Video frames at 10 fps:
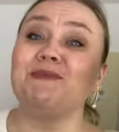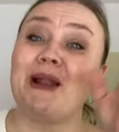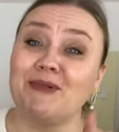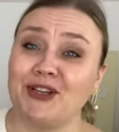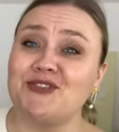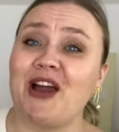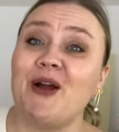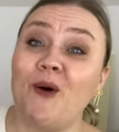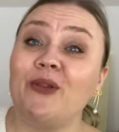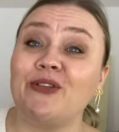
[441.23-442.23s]
but I'm going to try
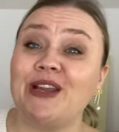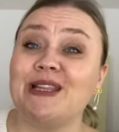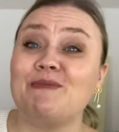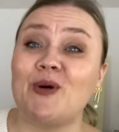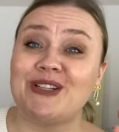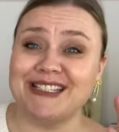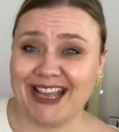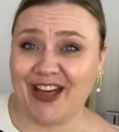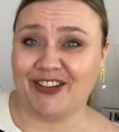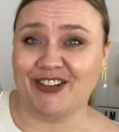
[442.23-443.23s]
all three of them on
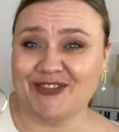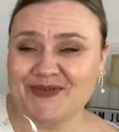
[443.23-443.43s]
together.